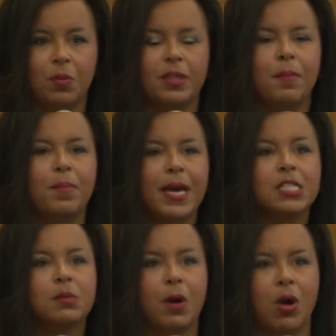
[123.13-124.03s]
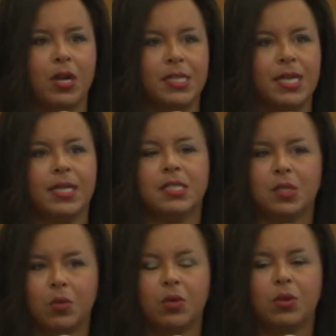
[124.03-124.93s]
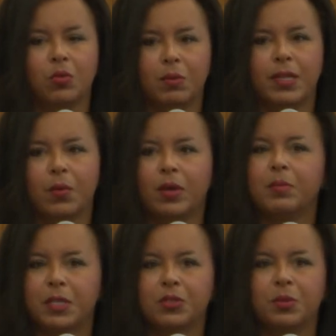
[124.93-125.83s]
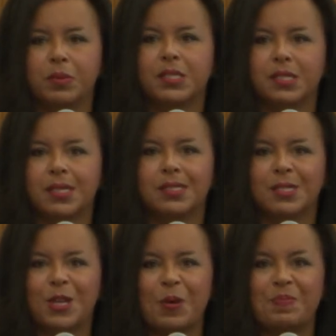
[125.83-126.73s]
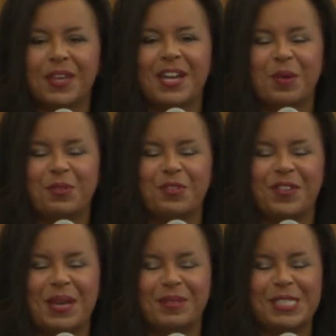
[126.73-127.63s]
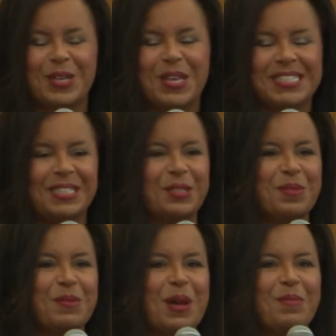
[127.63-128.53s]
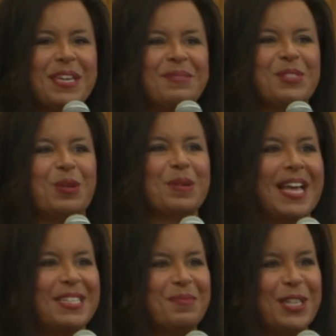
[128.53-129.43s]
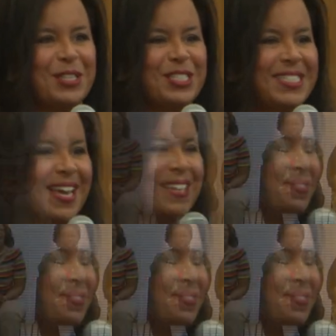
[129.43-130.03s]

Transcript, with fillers: But the best part is I get to work with women that want to build their business so and help their family. So that's a little bit about me. So I'm glad to be here today.